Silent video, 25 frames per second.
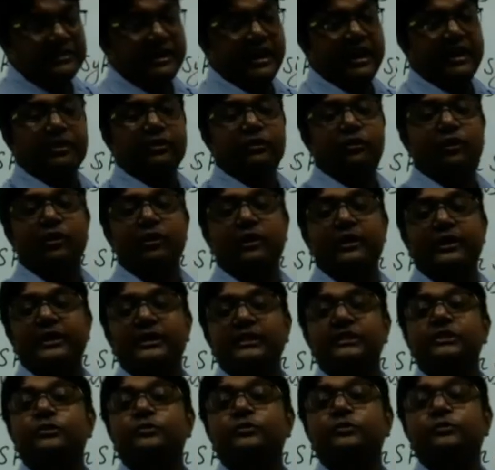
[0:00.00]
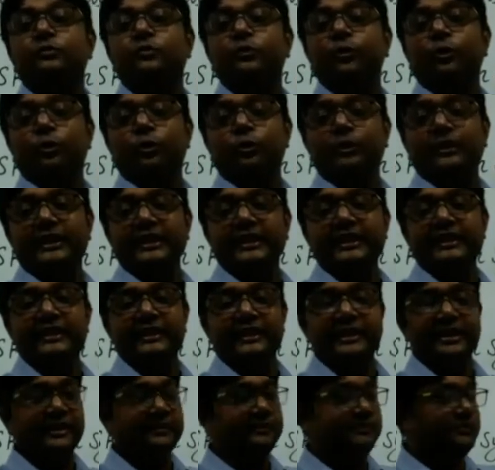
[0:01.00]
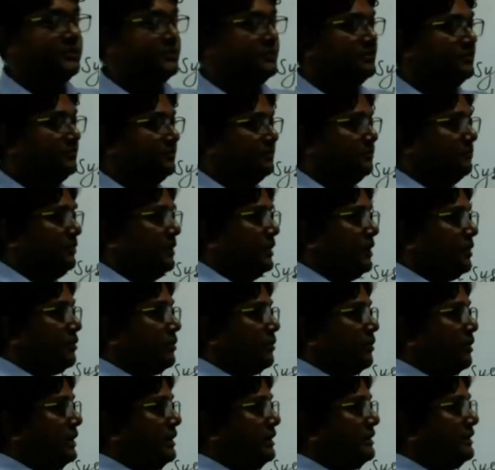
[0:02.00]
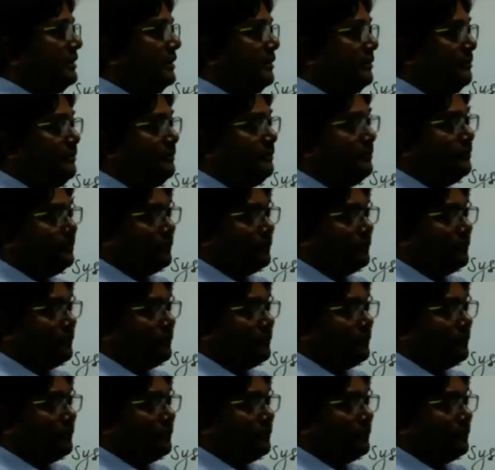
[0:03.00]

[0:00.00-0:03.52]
are called as floating ribs. We are calling them